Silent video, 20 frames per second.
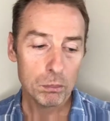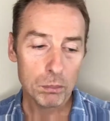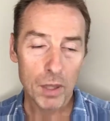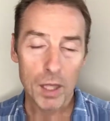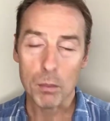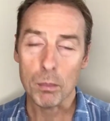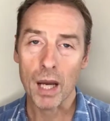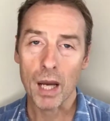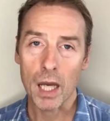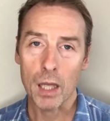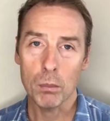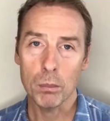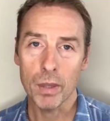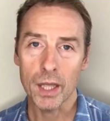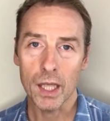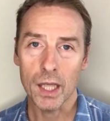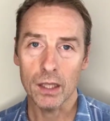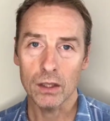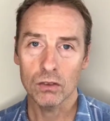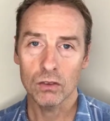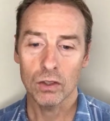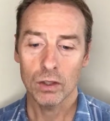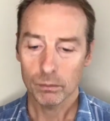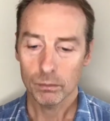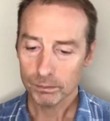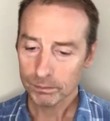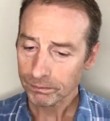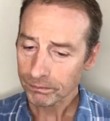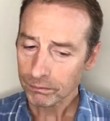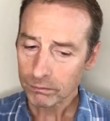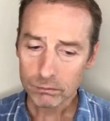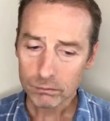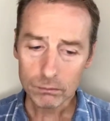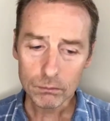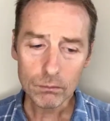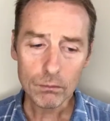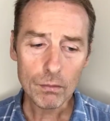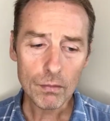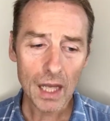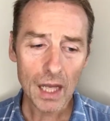bit by bit,
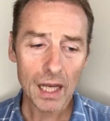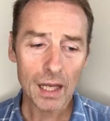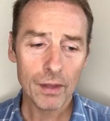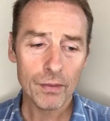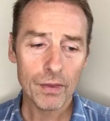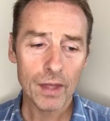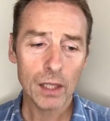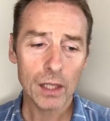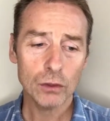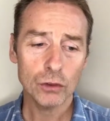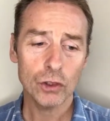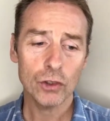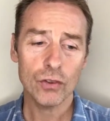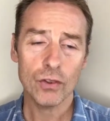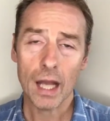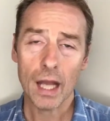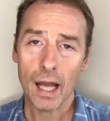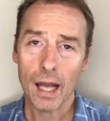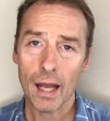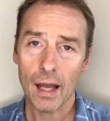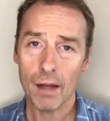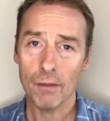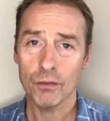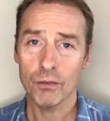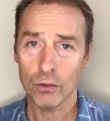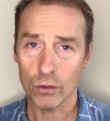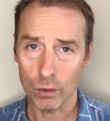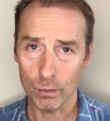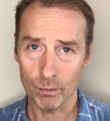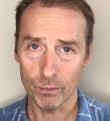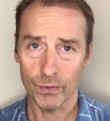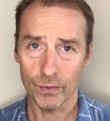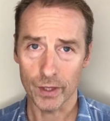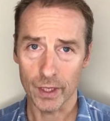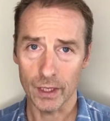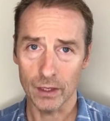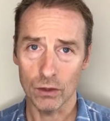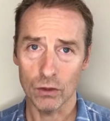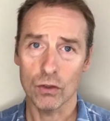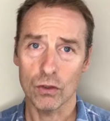and they'll just have
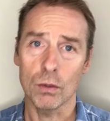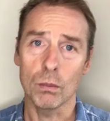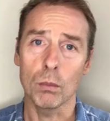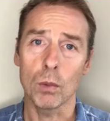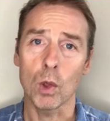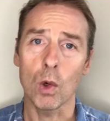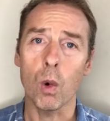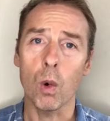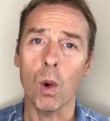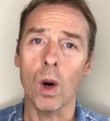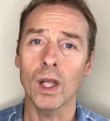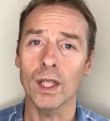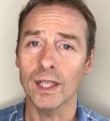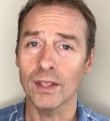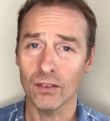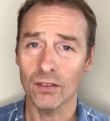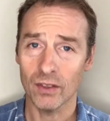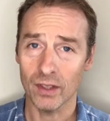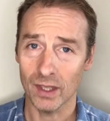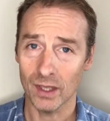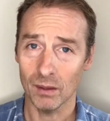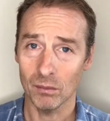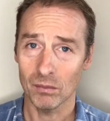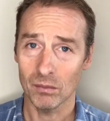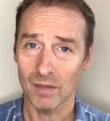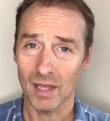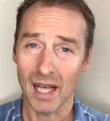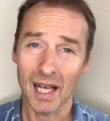something, some quality.